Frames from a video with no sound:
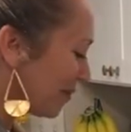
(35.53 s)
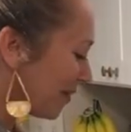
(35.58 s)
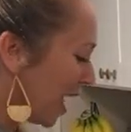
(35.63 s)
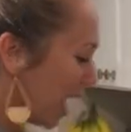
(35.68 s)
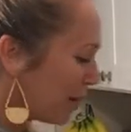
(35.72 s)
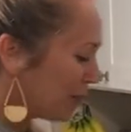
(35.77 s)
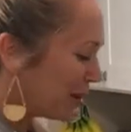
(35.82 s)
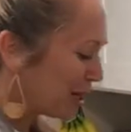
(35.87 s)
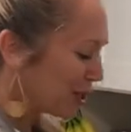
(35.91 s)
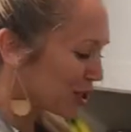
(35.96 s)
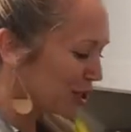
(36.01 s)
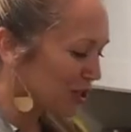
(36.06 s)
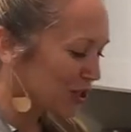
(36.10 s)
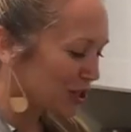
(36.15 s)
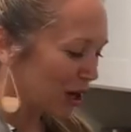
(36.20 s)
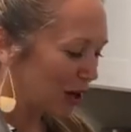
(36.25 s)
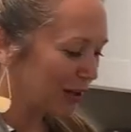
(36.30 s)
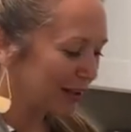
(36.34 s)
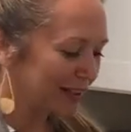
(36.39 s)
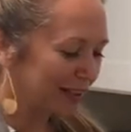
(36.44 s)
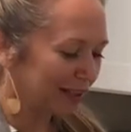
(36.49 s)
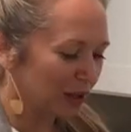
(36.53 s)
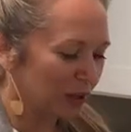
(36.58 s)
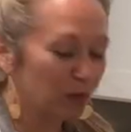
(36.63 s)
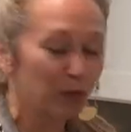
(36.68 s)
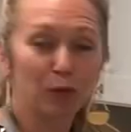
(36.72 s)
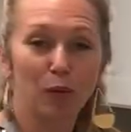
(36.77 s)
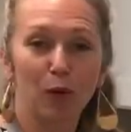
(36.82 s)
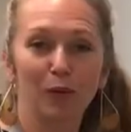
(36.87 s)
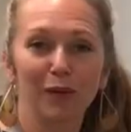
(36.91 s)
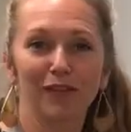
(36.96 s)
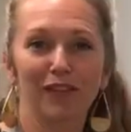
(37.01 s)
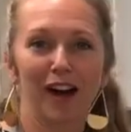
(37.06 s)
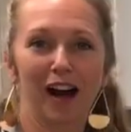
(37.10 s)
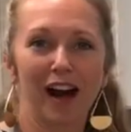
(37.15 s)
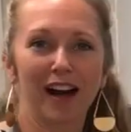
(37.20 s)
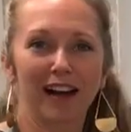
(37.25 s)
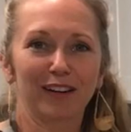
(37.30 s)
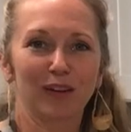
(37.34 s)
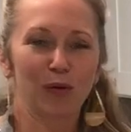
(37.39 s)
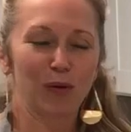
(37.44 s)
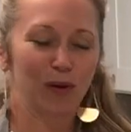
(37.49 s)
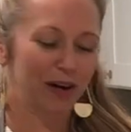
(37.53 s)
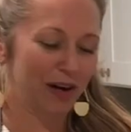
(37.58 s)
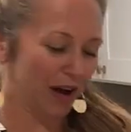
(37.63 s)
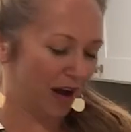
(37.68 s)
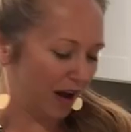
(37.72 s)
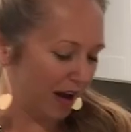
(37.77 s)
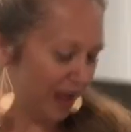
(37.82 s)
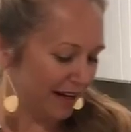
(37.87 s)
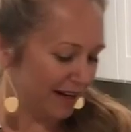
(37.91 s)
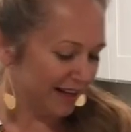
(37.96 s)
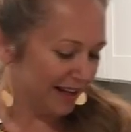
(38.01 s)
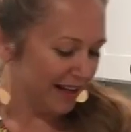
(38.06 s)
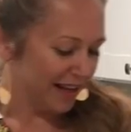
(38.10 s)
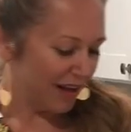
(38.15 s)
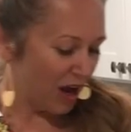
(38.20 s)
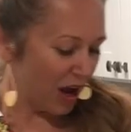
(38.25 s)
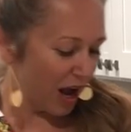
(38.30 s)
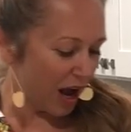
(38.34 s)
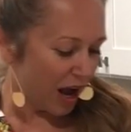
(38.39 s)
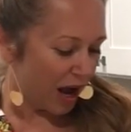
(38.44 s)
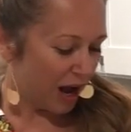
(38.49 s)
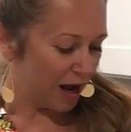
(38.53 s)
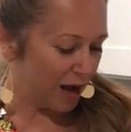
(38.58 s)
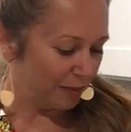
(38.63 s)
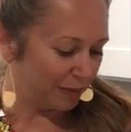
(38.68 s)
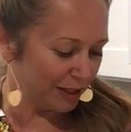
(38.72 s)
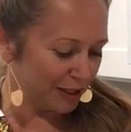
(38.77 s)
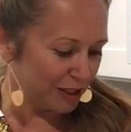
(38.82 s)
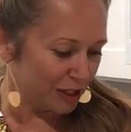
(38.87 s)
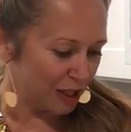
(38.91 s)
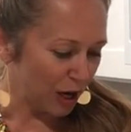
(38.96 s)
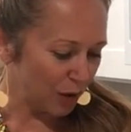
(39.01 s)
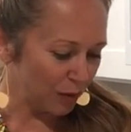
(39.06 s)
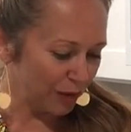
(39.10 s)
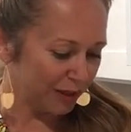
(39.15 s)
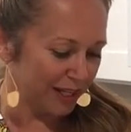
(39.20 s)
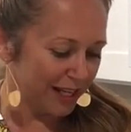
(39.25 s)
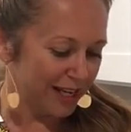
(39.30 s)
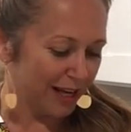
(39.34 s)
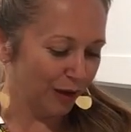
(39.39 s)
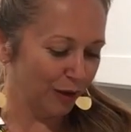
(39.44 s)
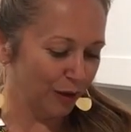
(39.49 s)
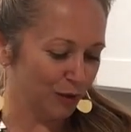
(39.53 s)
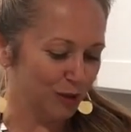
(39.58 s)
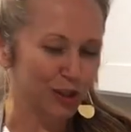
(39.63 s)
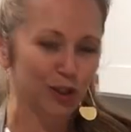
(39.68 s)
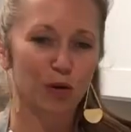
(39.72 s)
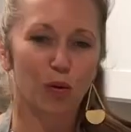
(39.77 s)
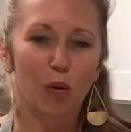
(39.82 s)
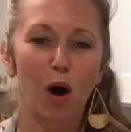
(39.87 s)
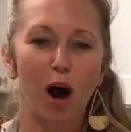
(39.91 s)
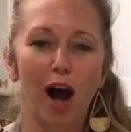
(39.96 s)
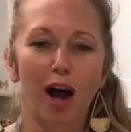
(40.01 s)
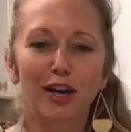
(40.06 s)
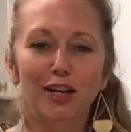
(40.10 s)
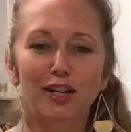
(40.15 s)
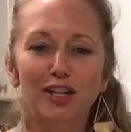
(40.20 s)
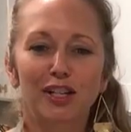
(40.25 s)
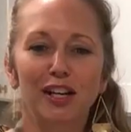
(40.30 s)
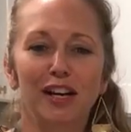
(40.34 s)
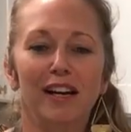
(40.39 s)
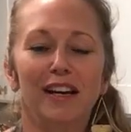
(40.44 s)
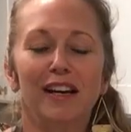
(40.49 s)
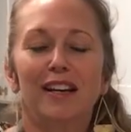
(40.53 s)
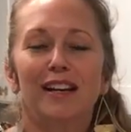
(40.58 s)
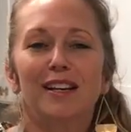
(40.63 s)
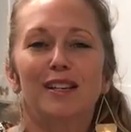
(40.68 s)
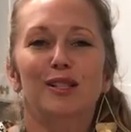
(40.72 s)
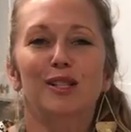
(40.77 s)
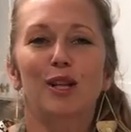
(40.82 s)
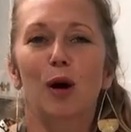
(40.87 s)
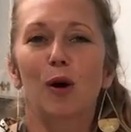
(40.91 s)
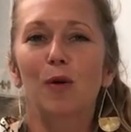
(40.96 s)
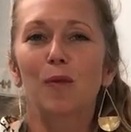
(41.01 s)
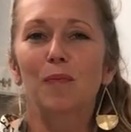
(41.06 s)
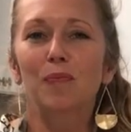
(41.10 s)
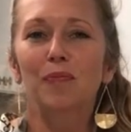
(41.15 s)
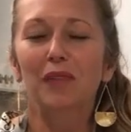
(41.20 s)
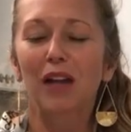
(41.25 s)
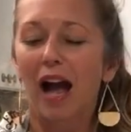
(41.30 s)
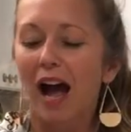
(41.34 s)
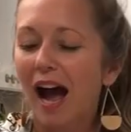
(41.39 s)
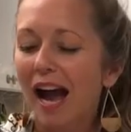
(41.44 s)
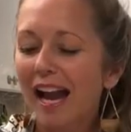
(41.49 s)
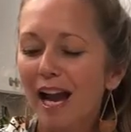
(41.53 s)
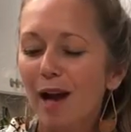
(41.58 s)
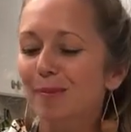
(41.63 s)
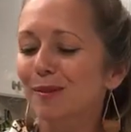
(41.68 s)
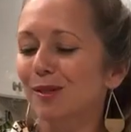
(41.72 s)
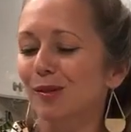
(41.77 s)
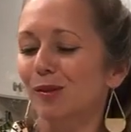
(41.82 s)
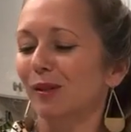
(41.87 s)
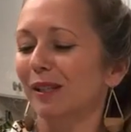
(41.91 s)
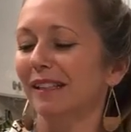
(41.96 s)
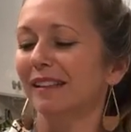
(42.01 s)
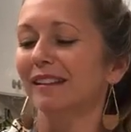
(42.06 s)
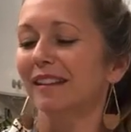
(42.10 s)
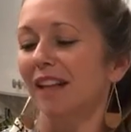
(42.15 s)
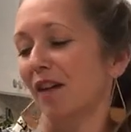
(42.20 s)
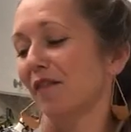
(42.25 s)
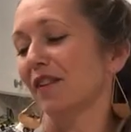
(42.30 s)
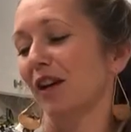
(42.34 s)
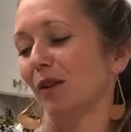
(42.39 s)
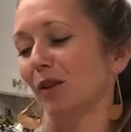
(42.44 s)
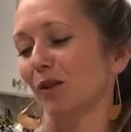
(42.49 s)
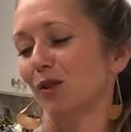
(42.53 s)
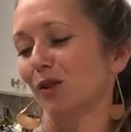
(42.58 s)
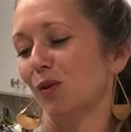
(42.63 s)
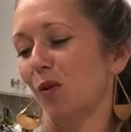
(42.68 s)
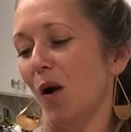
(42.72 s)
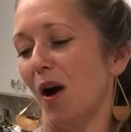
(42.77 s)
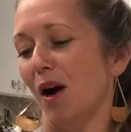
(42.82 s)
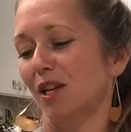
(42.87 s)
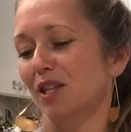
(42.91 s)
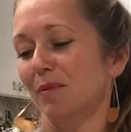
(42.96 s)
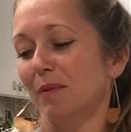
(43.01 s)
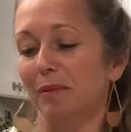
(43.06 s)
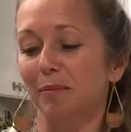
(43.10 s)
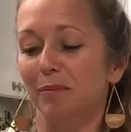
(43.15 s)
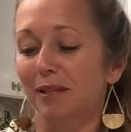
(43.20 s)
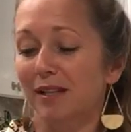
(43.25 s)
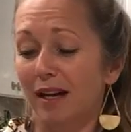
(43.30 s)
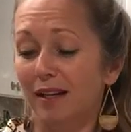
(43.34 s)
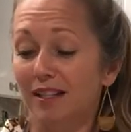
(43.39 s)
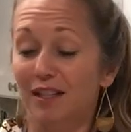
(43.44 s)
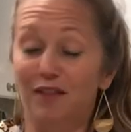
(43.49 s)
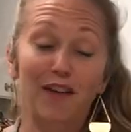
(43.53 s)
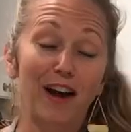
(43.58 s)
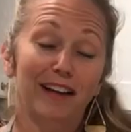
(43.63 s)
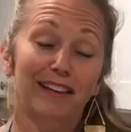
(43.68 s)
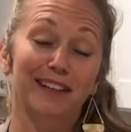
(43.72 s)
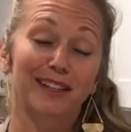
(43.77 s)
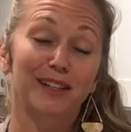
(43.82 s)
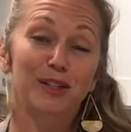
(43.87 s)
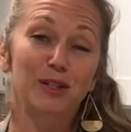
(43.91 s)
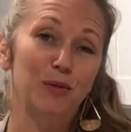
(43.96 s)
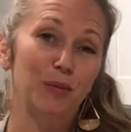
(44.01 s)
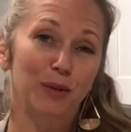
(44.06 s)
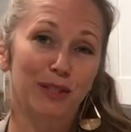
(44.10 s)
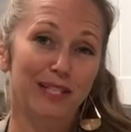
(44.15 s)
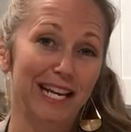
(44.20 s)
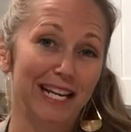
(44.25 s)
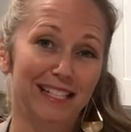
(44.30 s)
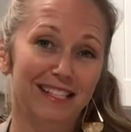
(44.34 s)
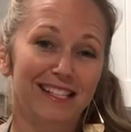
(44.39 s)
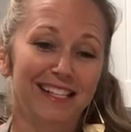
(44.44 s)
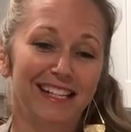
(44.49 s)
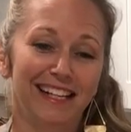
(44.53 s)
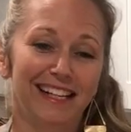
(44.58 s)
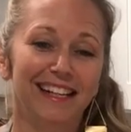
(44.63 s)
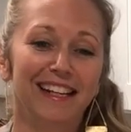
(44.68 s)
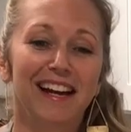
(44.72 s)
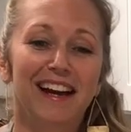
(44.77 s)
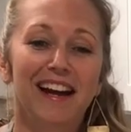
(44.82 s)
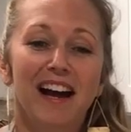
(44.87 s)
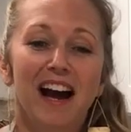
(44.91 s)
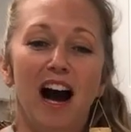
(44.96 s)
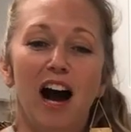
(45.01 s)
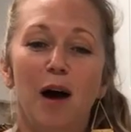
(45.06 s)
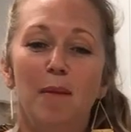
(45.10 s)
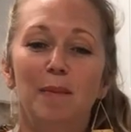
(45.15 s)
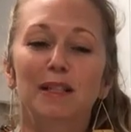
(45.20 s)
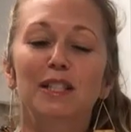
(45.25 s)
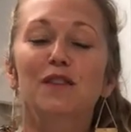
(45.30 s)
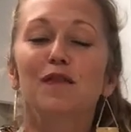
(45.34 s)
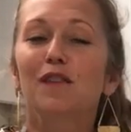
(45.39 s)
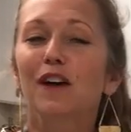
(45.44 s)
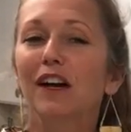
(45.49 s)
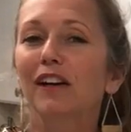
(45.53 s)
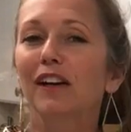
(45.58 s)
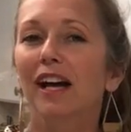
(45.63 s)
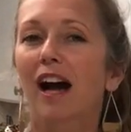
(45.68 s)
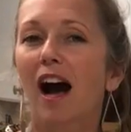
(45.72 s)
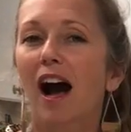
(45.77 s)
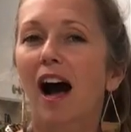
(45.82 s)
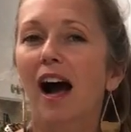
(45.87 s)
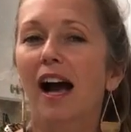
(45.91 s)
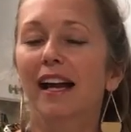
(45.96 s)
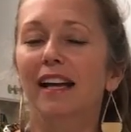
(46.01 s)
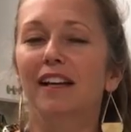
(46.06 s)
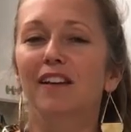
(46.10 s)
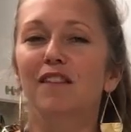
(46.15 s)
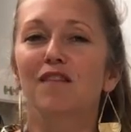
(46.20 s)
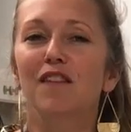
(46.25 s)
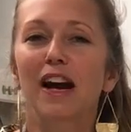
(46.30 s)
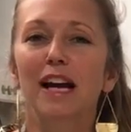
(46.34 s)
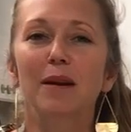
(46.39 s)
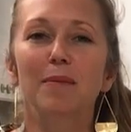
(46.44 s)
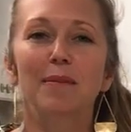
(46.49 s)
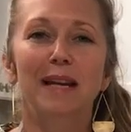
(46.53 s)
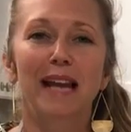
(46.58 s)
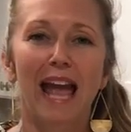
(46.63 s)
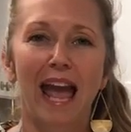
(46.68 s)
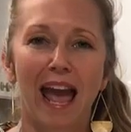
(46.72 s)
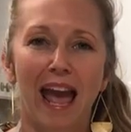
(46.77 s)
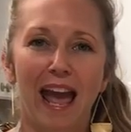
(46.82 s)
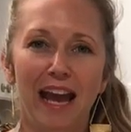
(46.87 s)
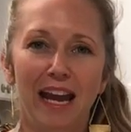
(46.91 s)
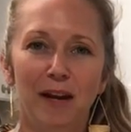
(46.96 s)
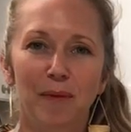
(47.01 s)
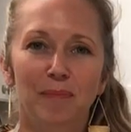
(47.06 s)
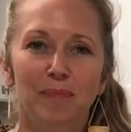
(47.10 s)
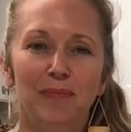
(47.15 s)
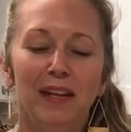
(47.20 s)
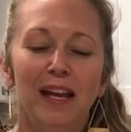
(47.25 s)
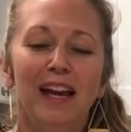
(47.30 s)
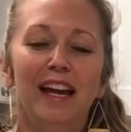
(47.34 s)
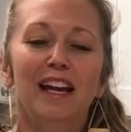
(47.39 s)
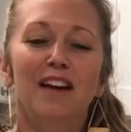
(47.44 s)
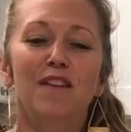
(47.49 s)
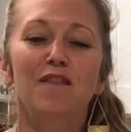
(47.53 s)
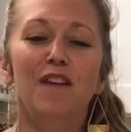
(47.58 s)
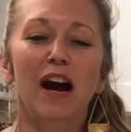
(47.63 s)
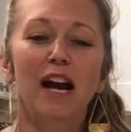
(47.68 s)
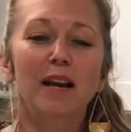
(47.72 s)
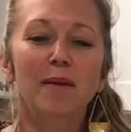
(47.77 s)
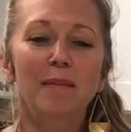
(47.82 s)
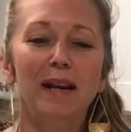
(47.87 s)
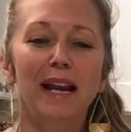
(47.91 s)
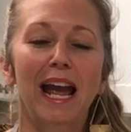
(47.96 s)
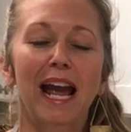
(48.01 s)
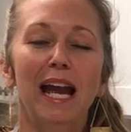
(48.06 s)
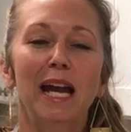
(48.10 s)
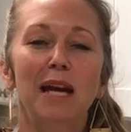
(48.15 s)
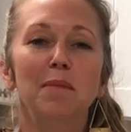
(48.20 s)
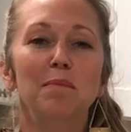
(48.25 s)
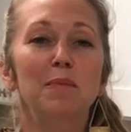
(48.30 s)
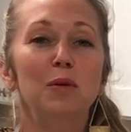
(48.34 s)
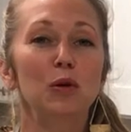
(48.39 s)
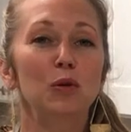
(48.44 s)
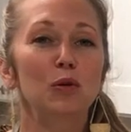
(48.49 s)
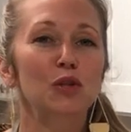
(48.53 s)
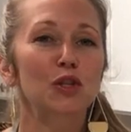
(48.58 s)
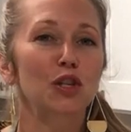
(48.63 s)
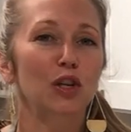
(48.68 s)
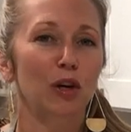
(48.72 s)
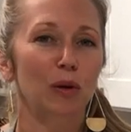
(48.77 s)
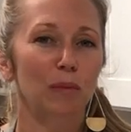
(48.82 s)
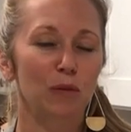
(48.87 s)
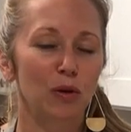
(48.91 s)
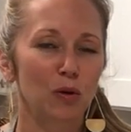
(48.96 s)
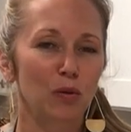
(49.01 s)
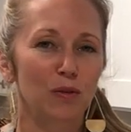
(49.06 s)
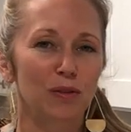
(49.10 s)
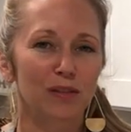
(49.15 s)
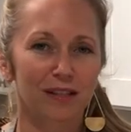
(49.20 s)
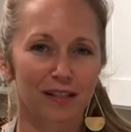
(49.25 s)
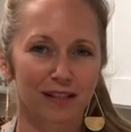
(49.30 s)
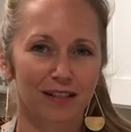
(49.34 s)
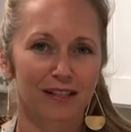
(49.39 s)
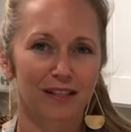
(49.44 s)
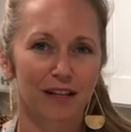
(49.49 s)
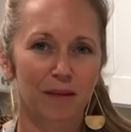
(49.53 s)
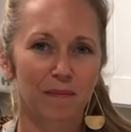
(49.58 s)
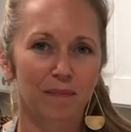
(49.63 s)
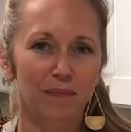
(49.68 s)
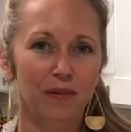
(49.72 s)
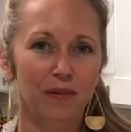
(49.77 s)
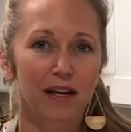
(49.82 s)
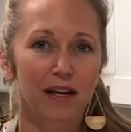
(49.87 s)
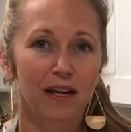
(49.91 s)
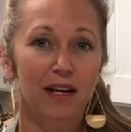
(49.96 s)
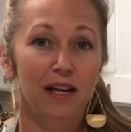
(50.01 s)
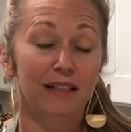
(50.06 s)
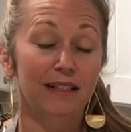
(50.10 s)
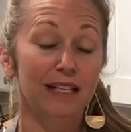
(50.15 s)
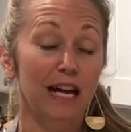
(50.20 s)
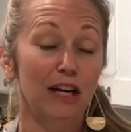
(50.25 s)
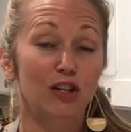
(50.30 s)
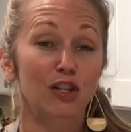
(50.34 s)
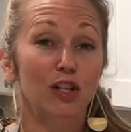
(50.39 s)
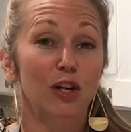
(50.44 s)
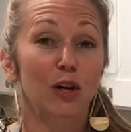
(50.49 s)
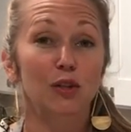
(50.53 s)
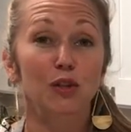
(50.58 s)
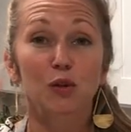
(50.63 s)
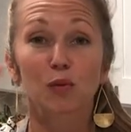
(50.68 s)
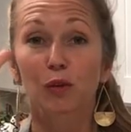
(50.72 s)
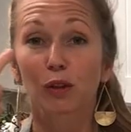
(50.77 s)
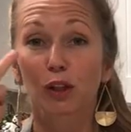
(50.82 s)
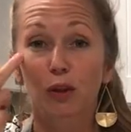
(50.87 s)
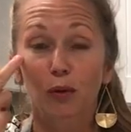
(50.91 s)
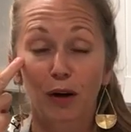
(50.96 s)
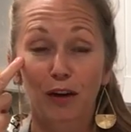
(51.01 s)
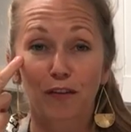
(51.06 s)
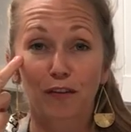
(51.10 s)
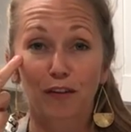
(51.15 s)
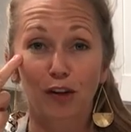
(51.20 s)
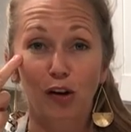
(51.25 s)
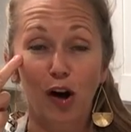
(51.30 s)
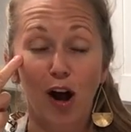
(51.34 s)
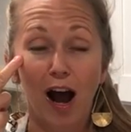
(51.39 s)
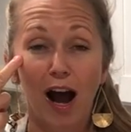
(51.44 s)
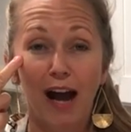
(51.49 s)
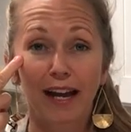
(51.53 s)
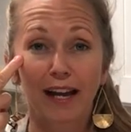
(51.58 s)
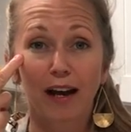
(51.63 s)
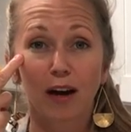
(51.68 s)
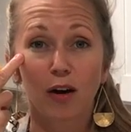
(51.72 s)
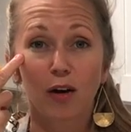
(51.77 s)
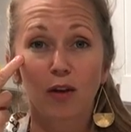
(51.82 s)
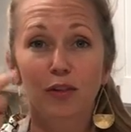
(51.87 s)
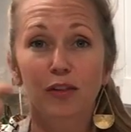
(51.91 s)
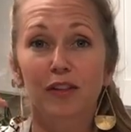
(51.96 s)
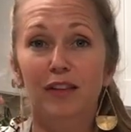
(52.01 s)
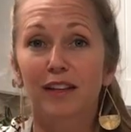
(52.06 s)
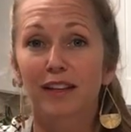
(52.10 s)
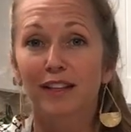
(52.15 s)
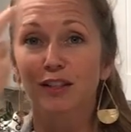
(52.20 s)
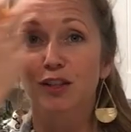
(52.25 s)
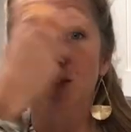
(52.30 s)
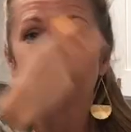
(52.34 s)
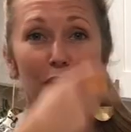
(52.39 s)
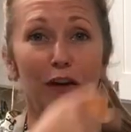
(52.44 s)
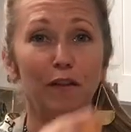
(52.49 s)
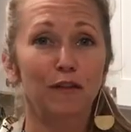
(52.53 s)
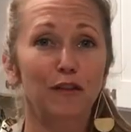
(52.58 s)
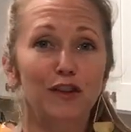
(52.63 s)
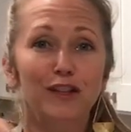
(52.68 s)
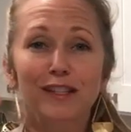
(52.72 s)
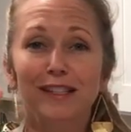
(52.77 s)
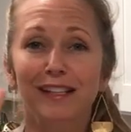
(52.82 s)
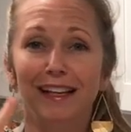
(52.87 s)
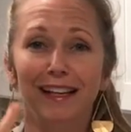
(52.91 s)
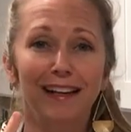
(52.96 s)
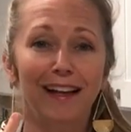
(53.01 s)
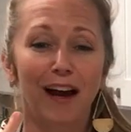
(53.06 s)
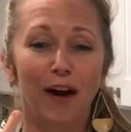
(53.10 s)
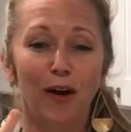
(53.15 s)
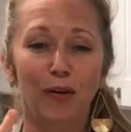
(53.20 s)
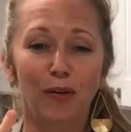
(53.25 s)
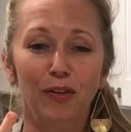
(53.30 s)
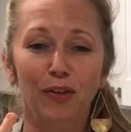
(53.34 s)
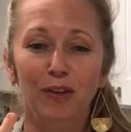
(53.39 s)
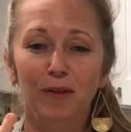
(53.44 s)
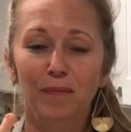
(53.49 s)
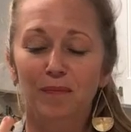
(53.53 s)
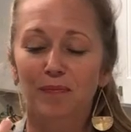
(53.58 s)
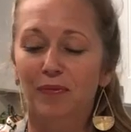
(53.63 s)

I'm gonna just start here with what we've got going on. Let's start with the yellow squash. So I absolutely love yellow squash. I mean, besides the fact that it's super tasty, it's very high in vitamin A. And vitamin A boosts your immune system. It's actually also really great for your eye health, and it's great for skin health.